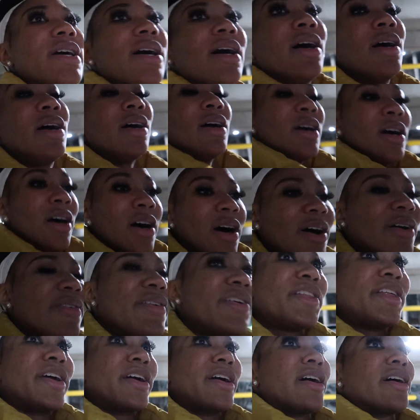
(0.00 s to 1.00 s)
I don't
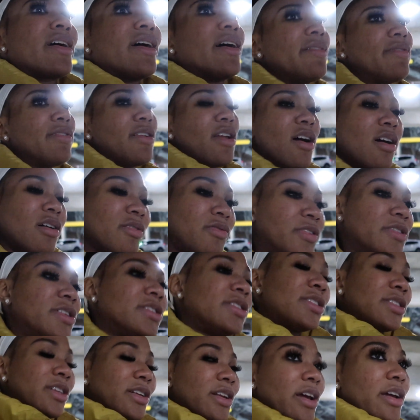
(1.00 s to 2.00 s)
even think I got vlog
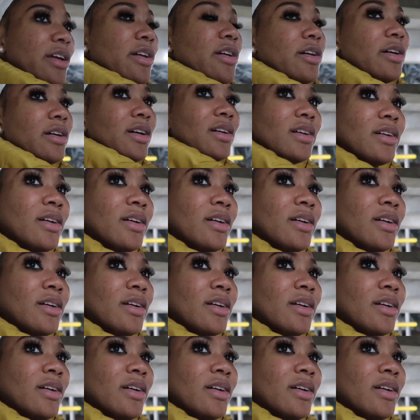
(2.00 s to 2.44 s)
finished today, y'all.